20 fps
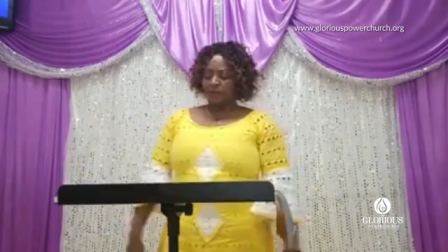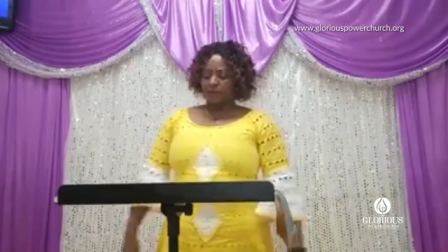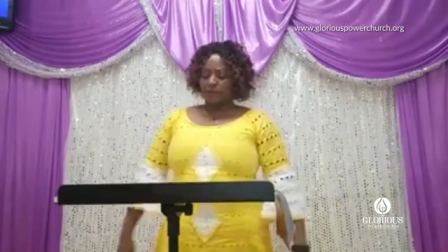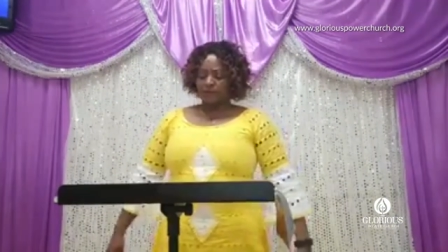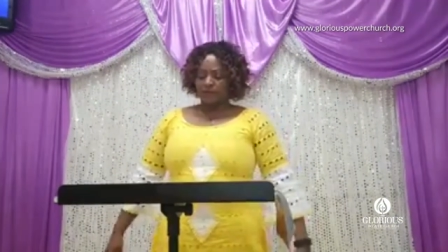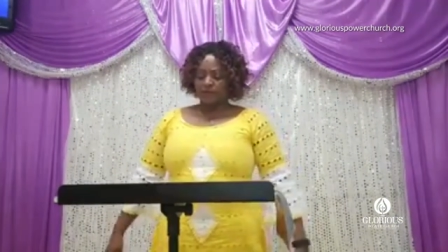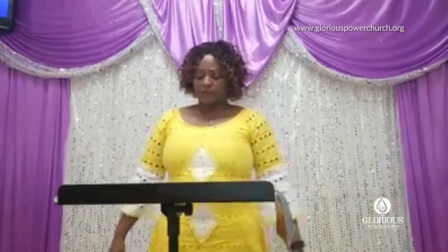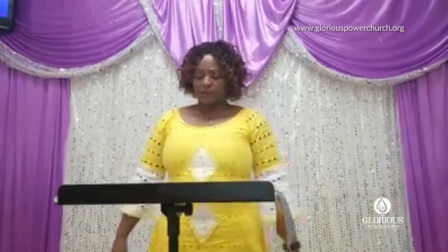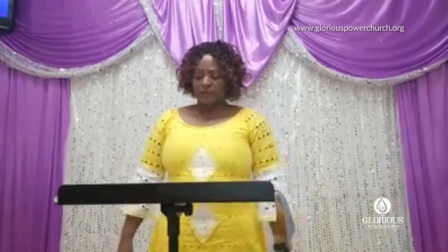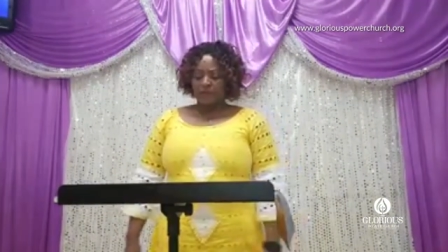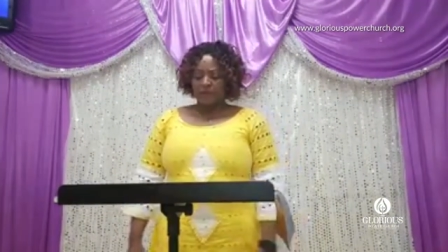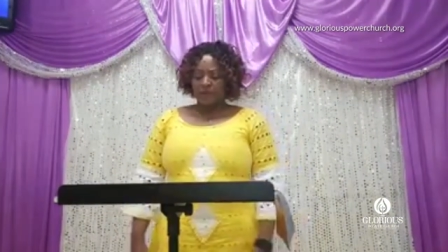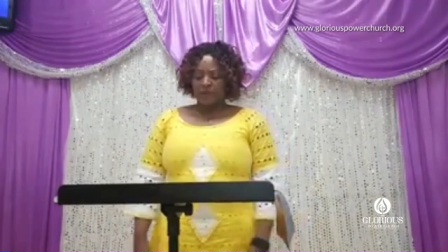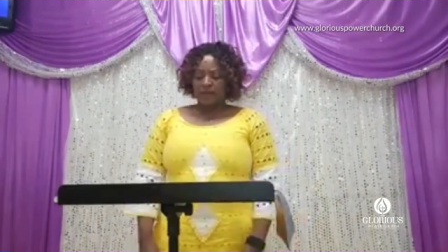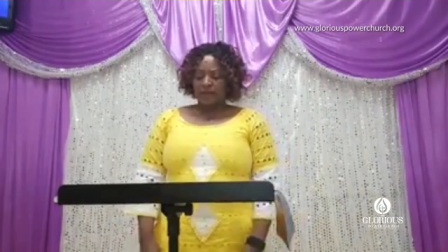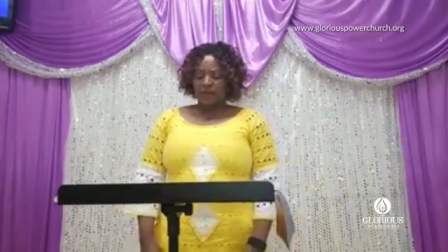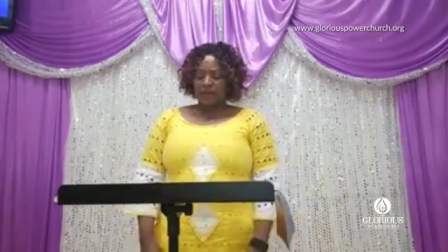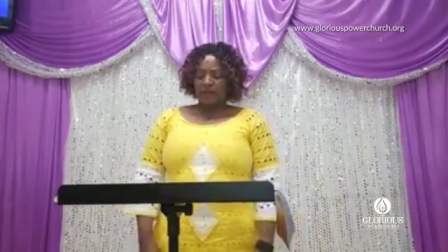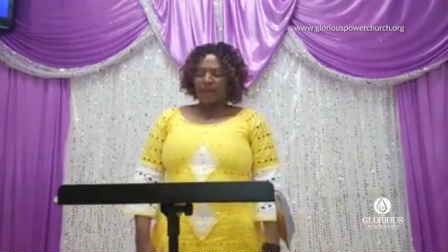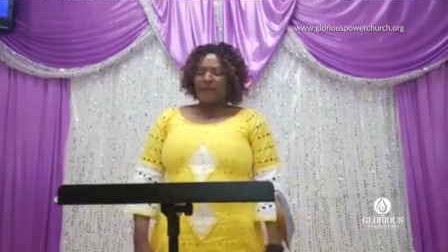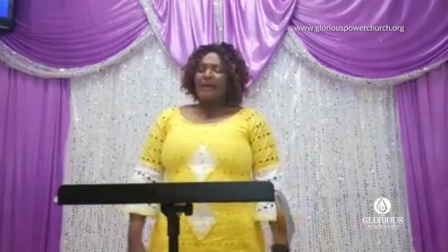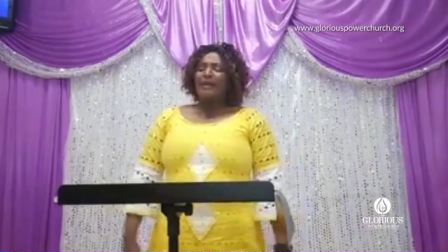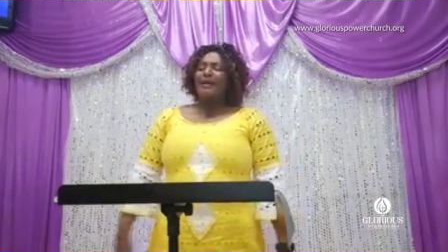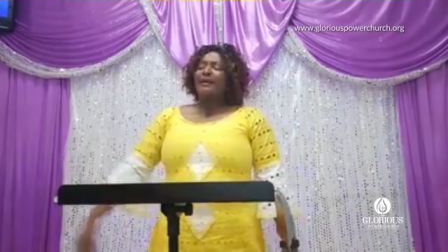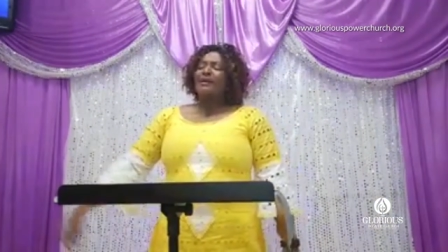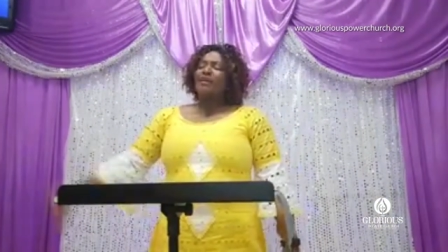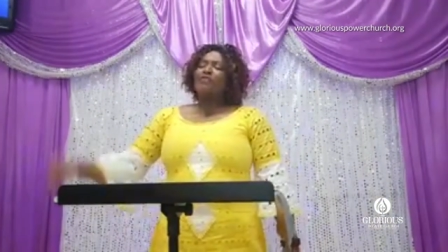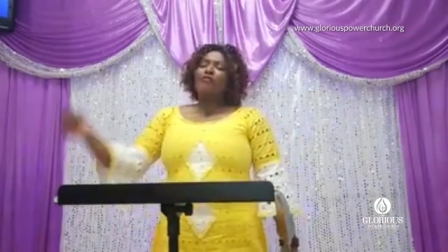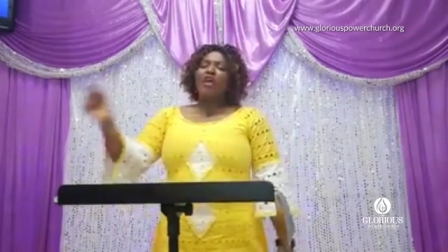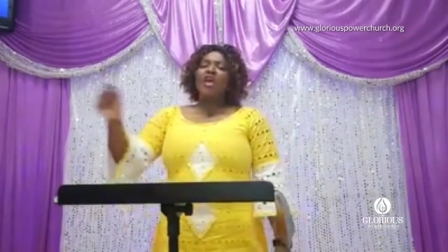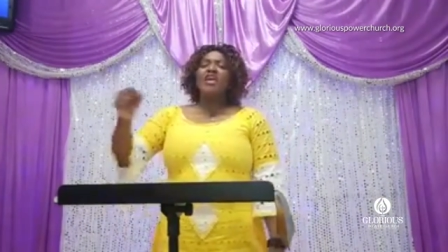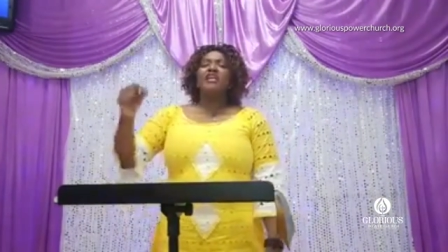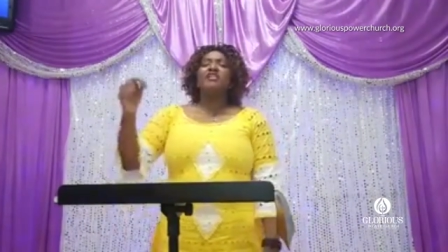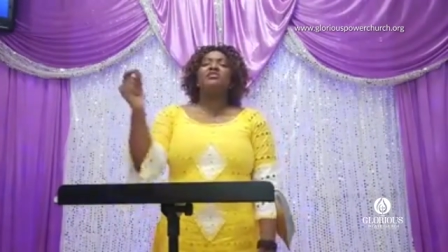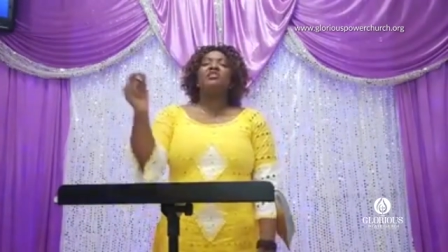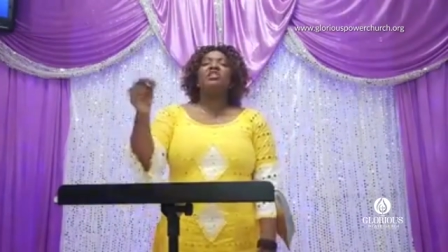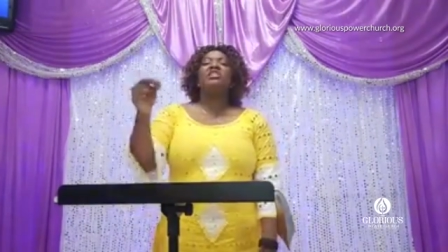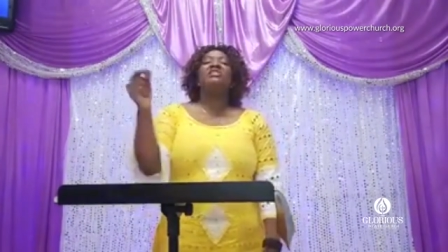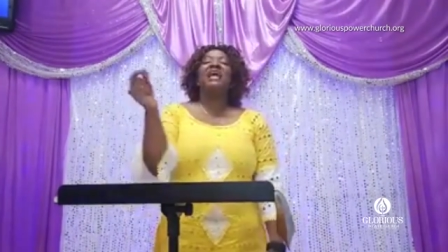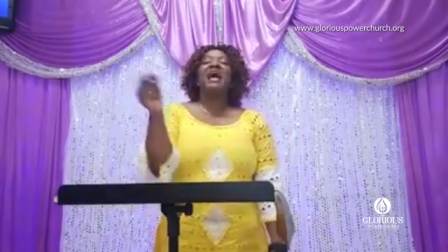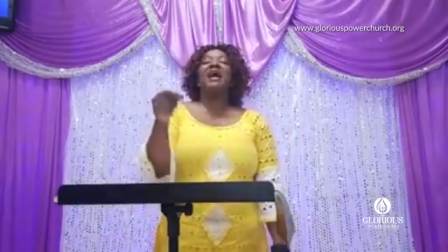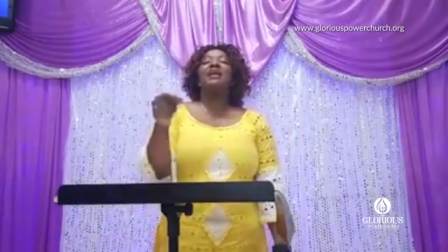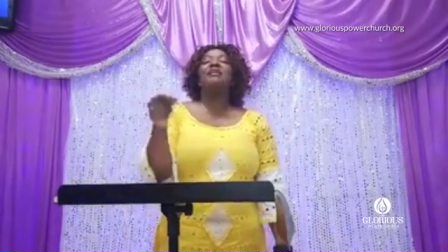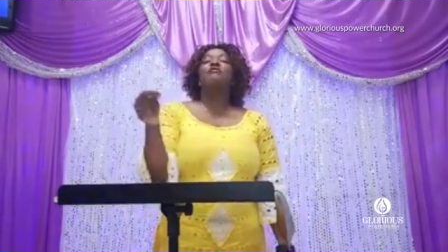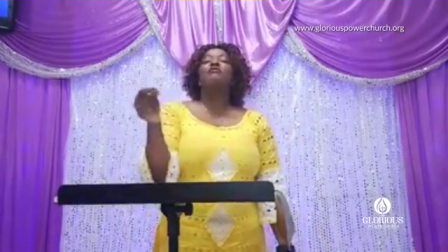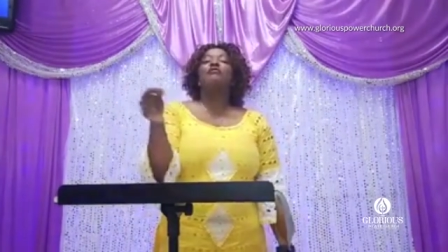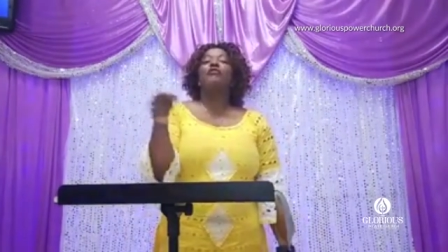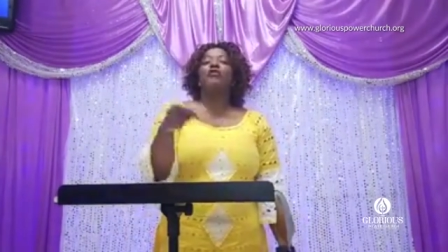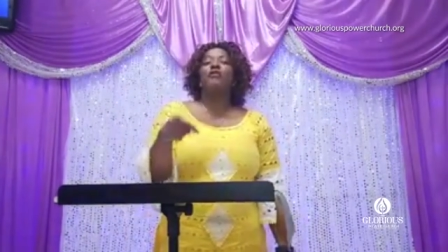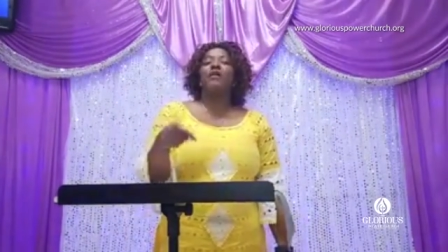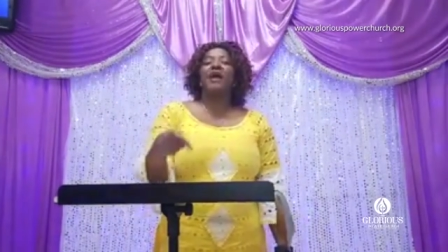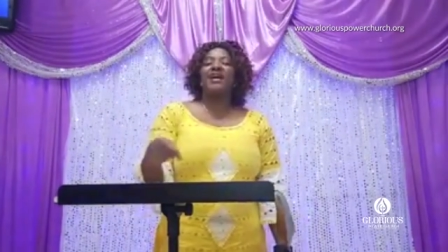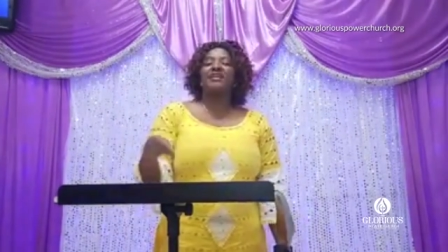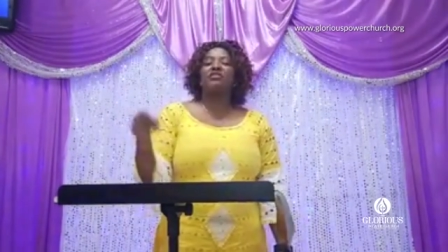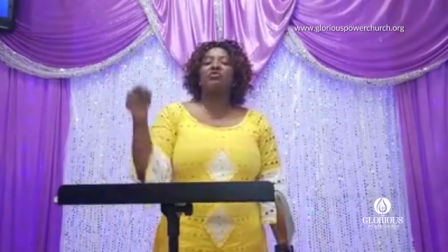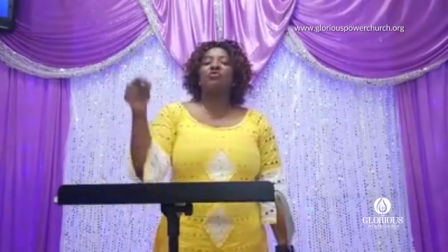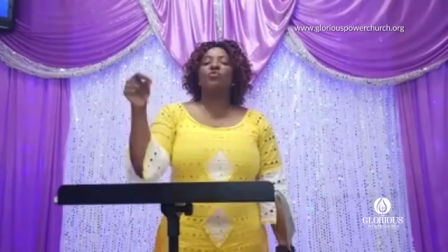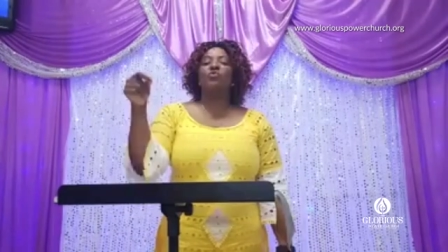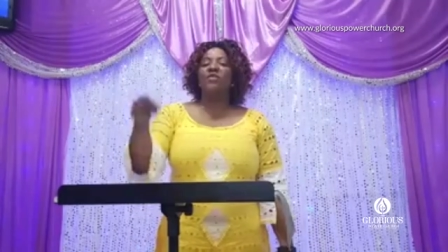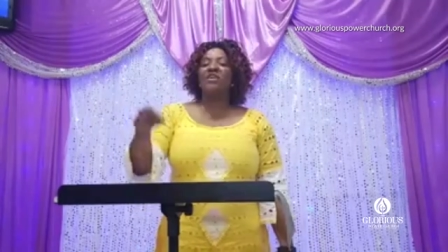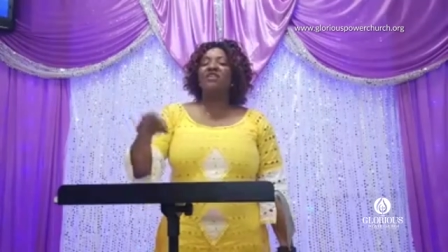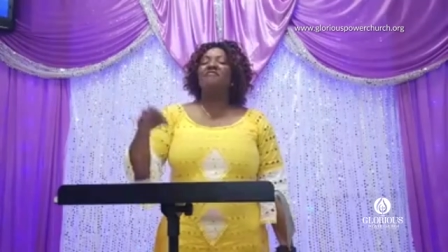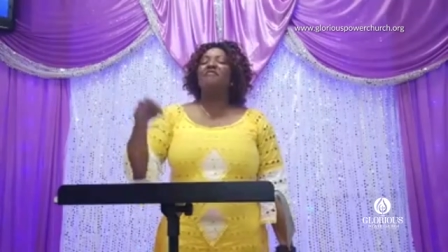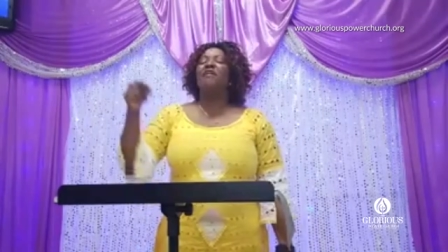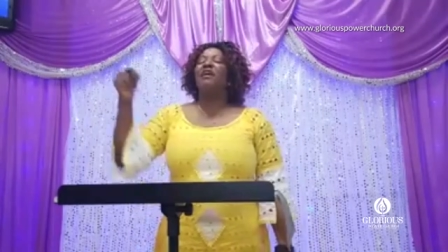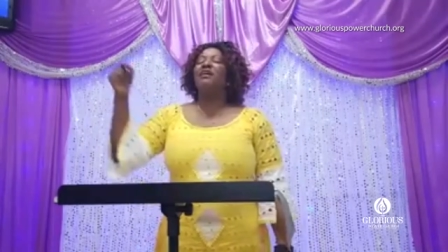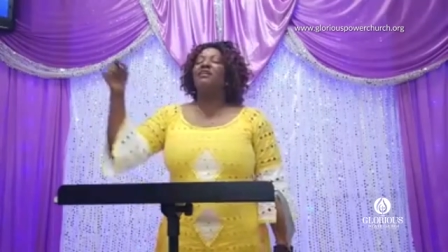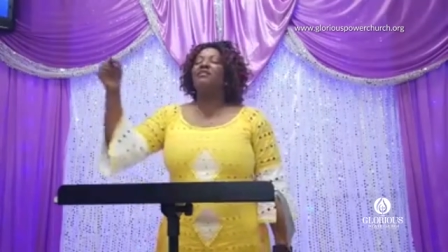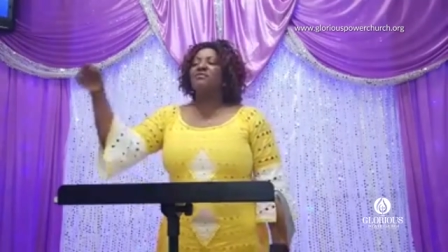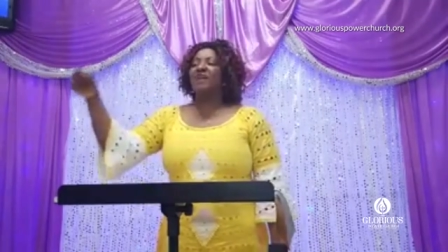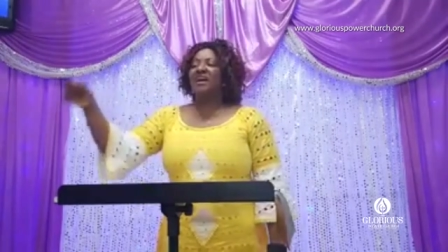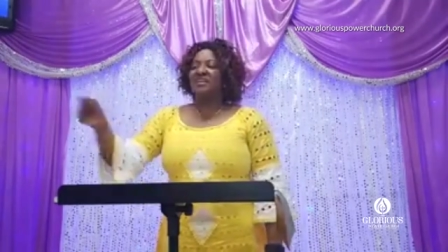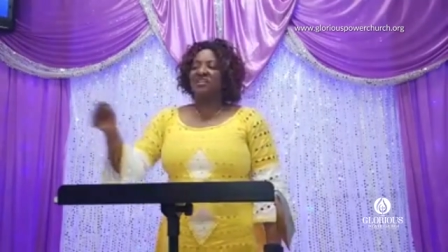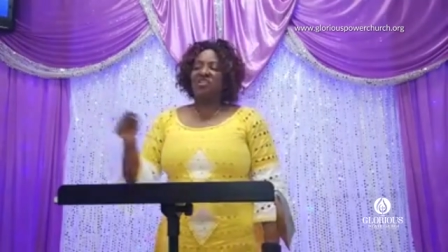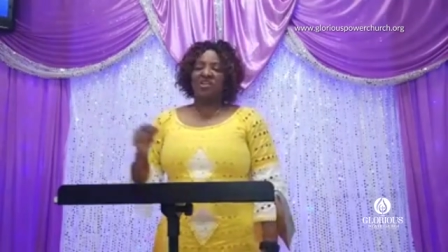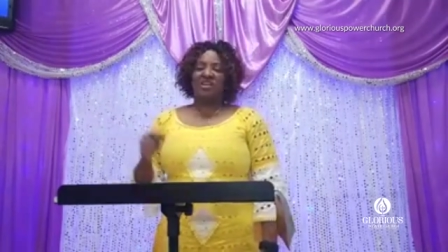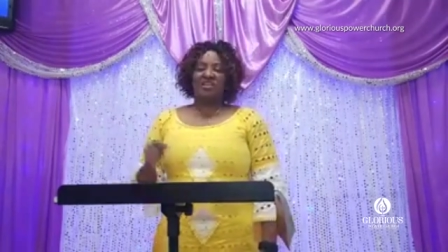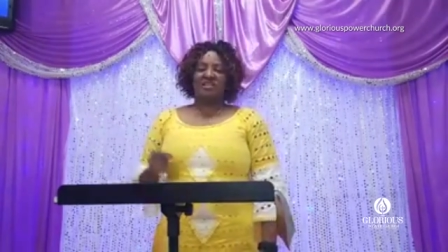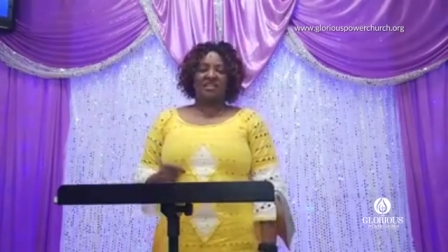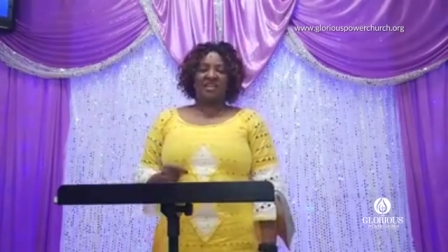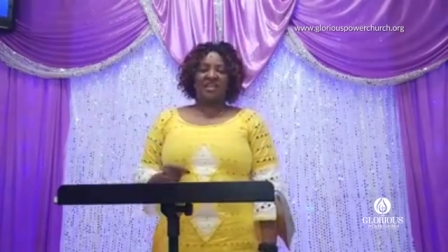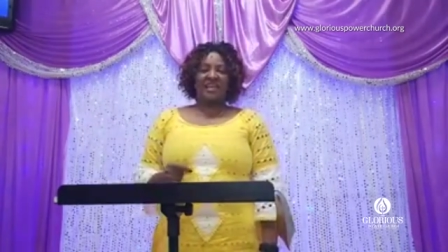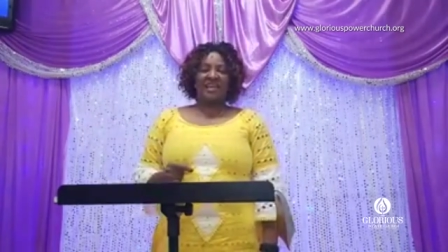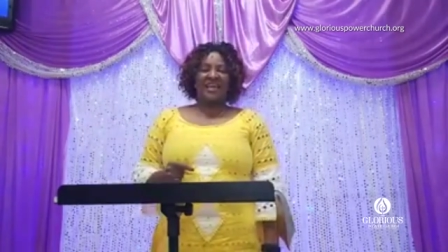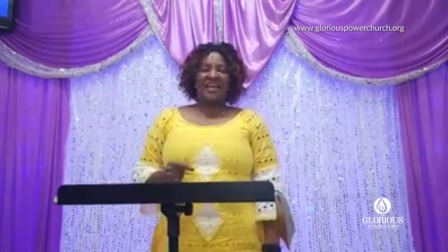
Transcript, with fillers: Amen. If He is desiring for us to live righteously.